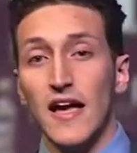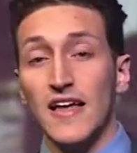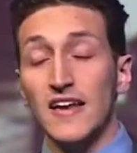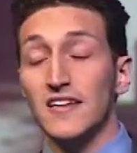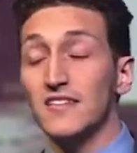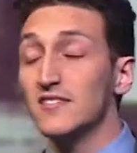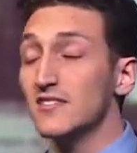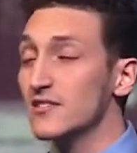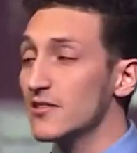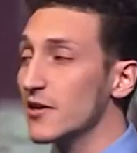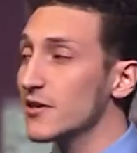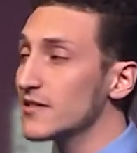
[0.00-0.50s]
And
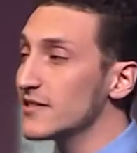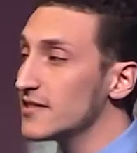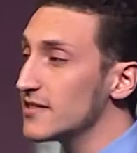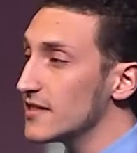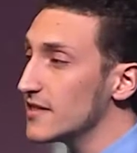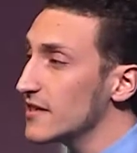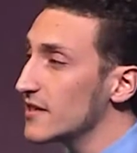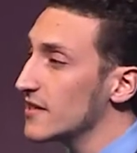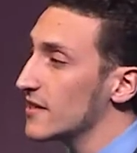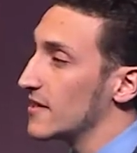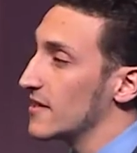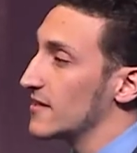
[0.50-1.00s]
it starts
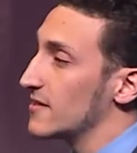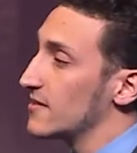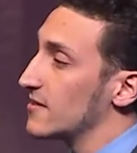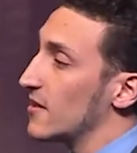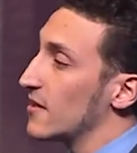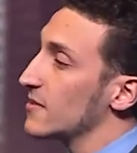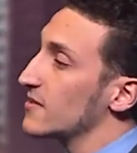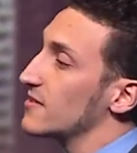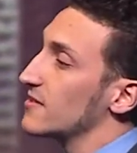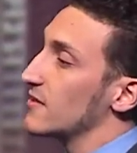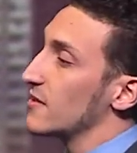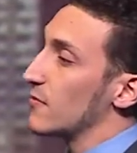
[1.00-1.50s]
here, it
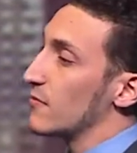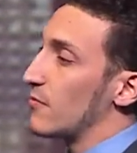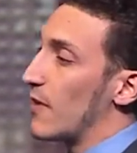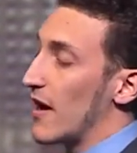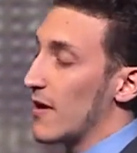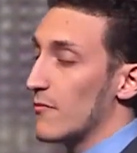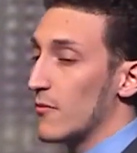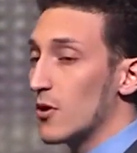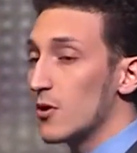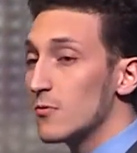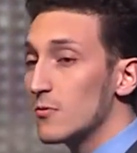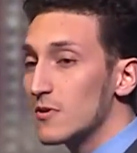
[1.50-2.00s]
starts
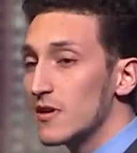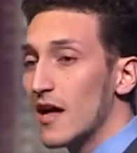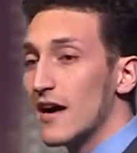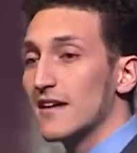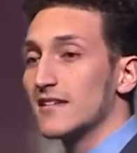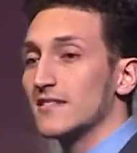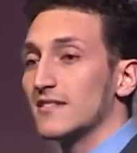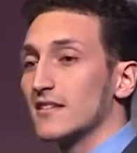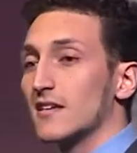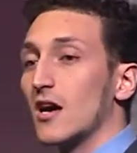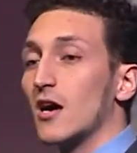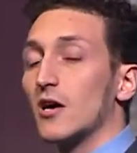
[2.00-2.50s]
by
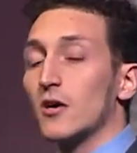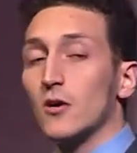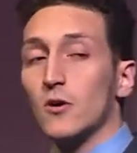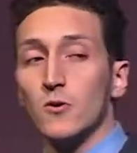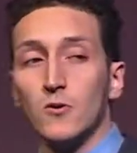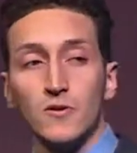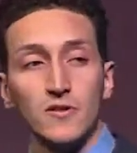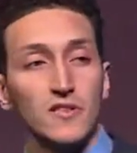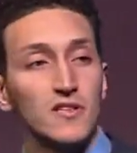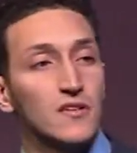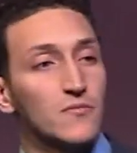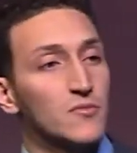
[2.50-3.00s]
mobilizing our
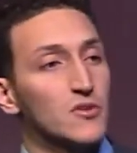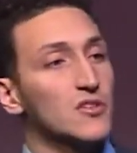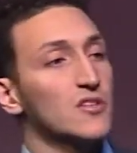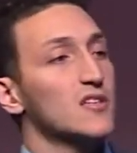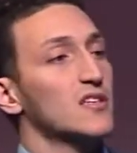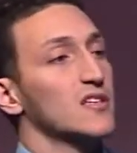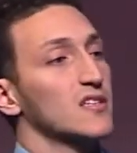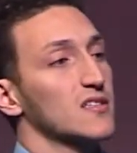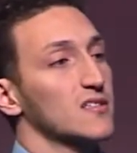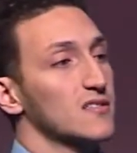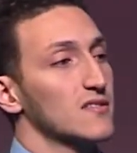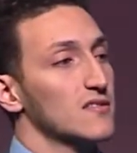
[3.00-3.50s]
own
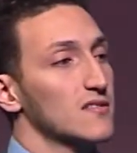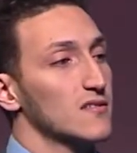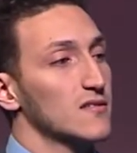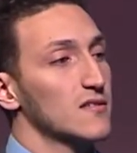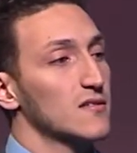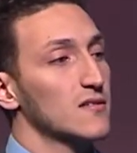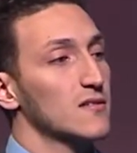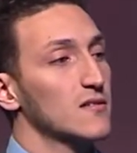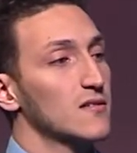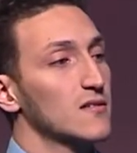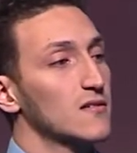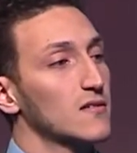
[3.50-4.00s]
communities.
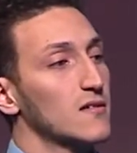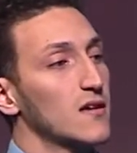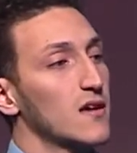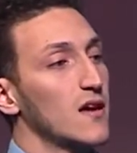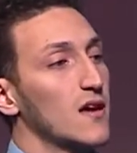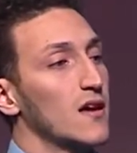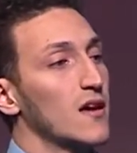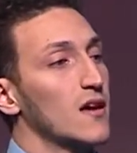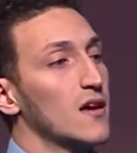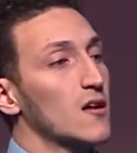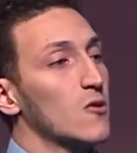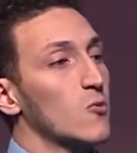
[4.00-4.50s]

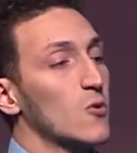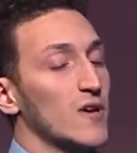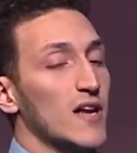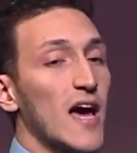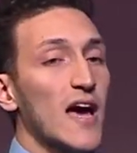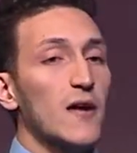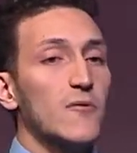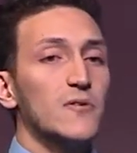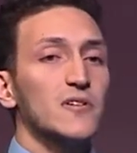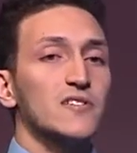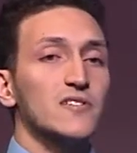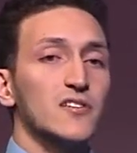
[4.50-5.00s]
When
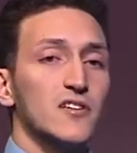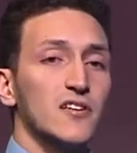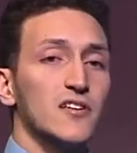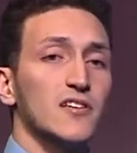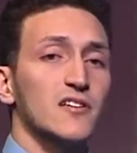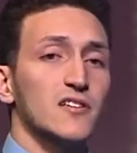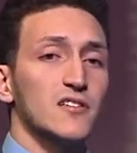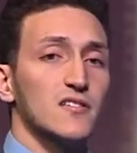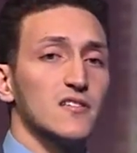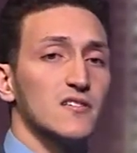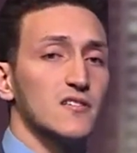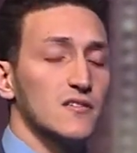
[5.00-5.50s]
I
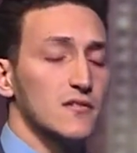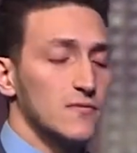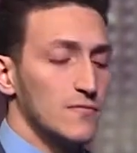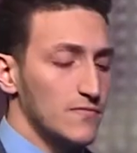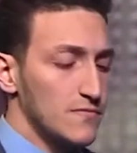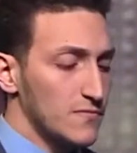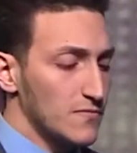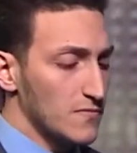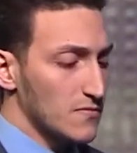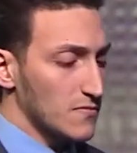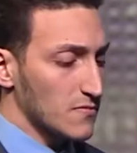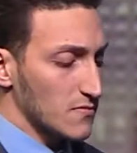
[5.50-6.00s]
returned
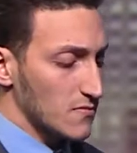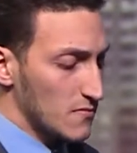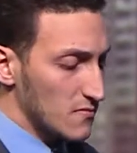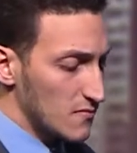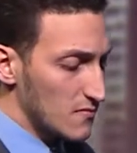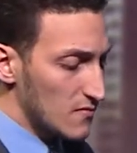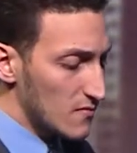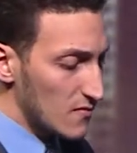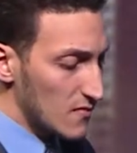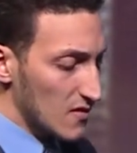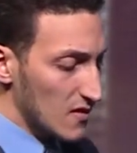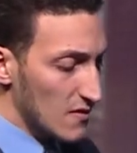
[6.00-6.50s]

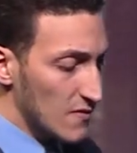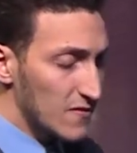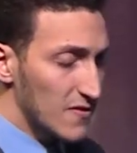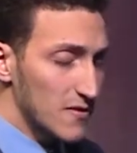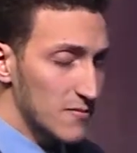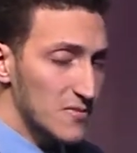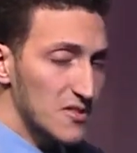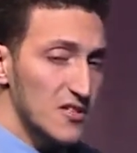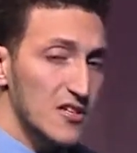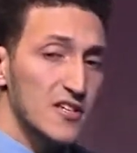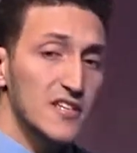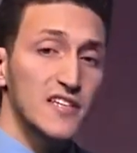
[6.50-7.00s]

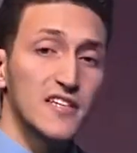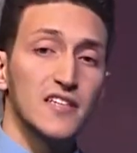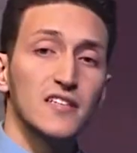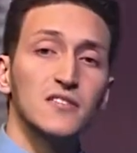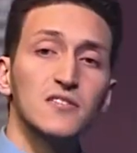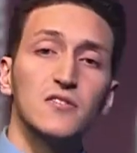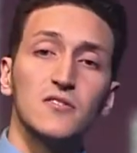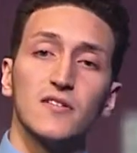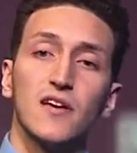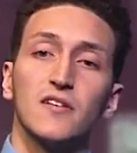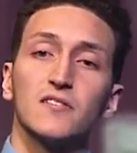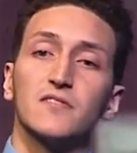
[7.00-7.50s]
from Turkey
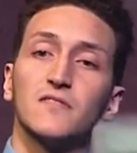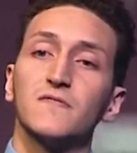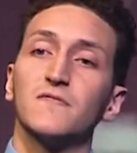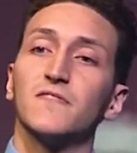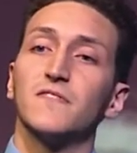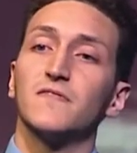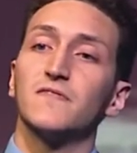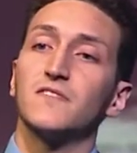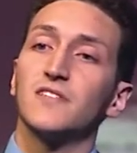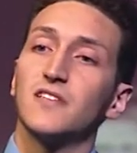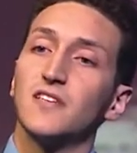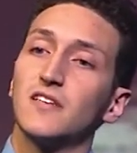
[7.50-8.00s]
in
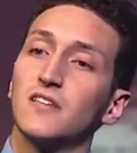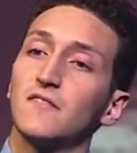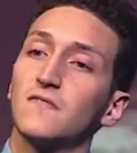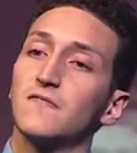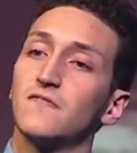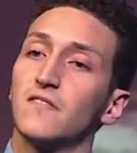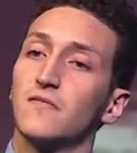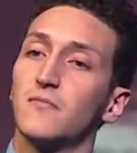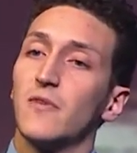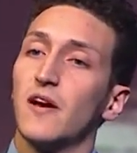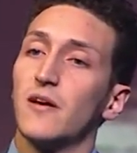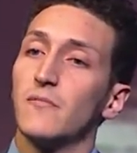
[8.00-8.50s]
2015
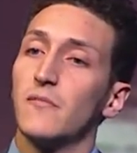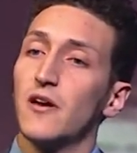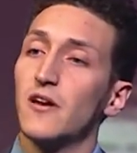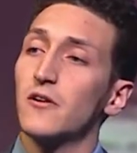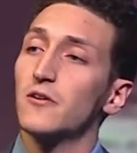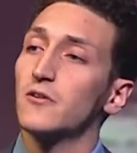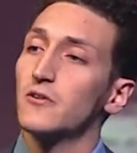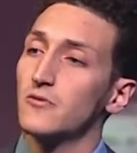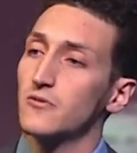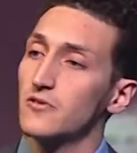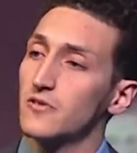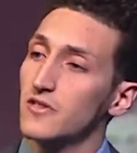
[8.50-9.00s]
from my
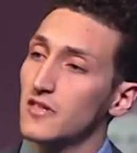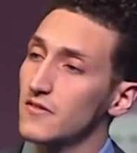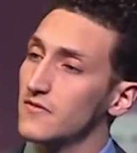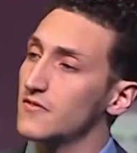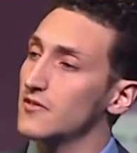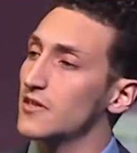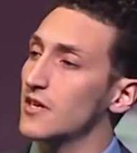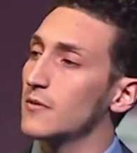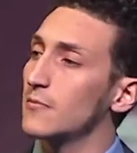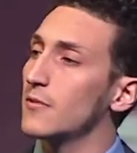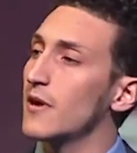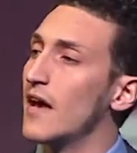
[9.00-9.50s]
medical
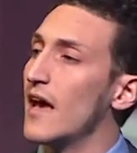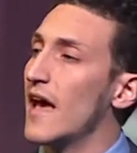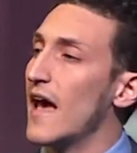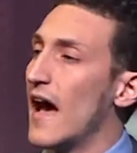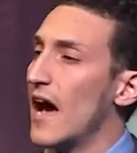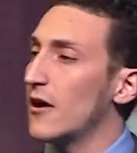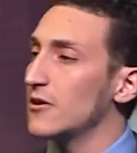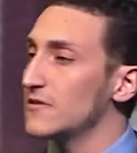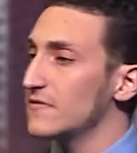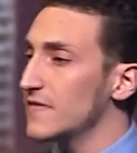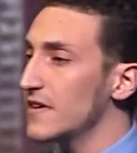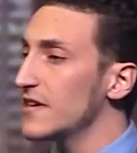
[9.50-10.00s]
relief trip,
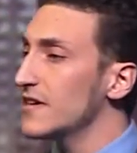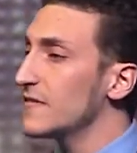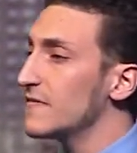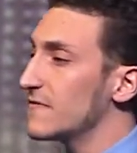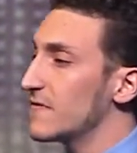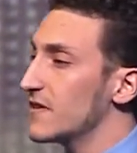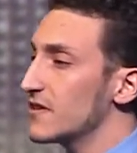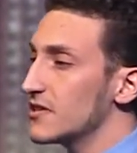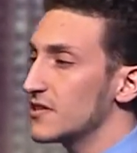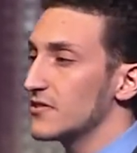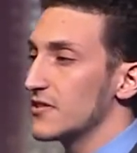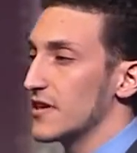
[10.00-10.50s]
I was very
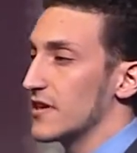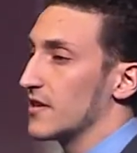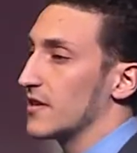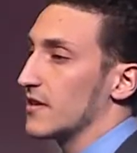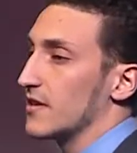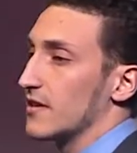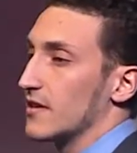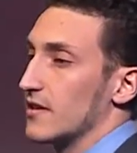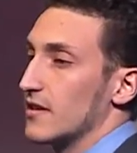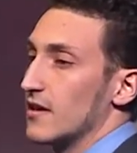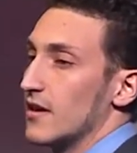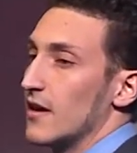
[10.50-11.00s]

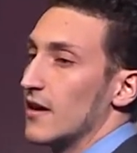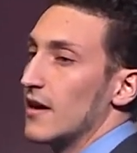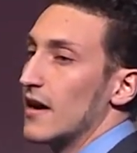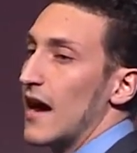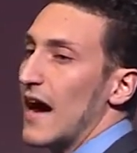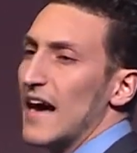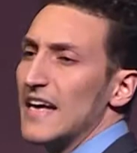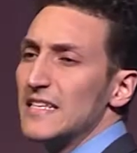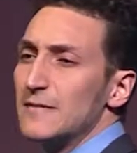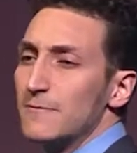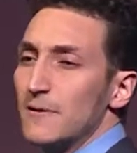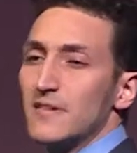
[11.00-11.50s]
frustrated.
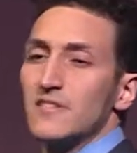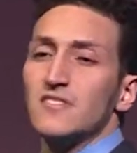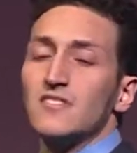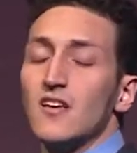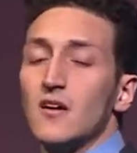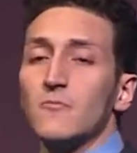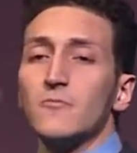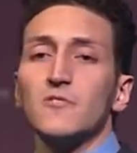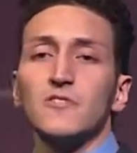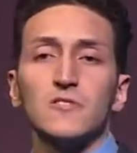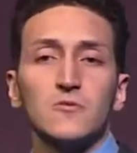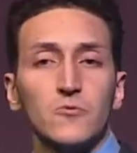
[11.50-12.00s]
I had spent
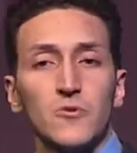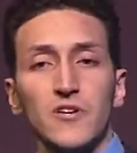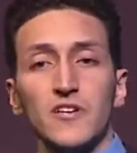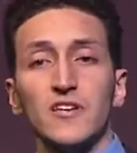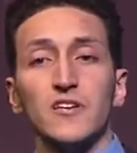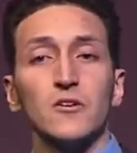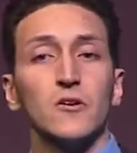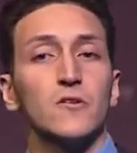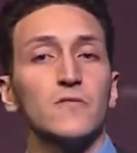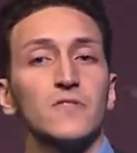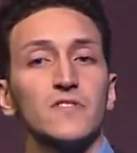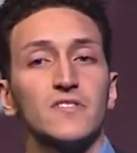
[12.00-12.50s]
summers
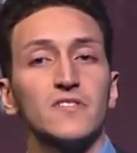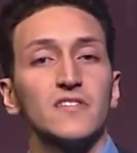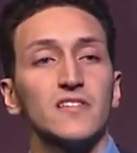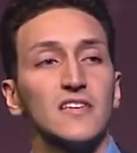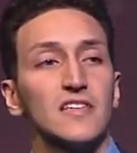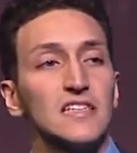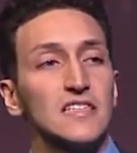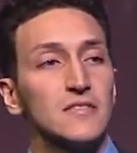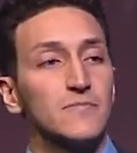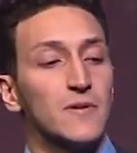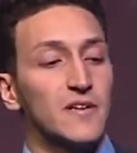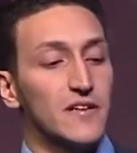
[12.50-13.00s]
working
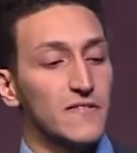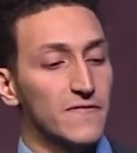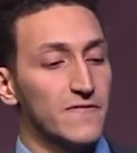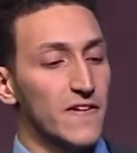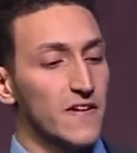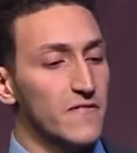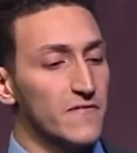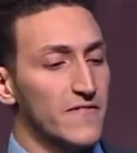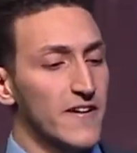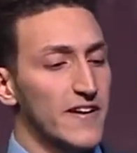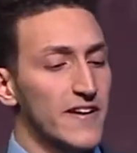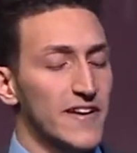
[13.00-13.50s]
overseas, but it
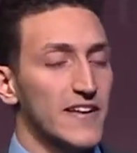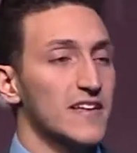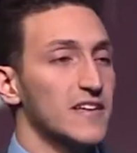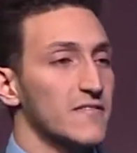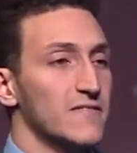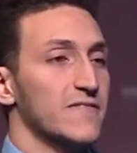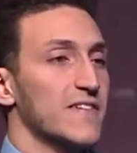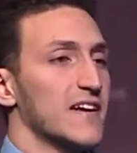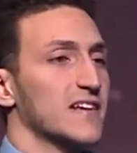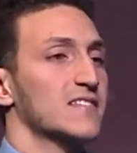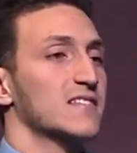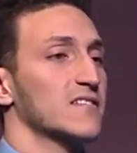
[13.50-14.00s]
felt very
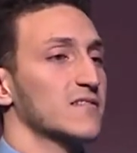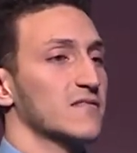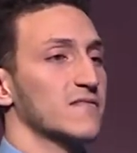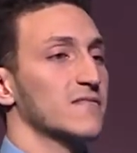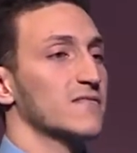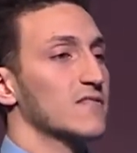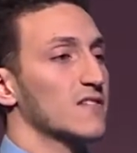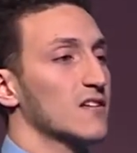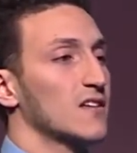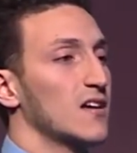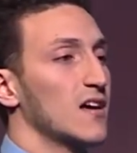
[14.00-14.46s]
ineffective.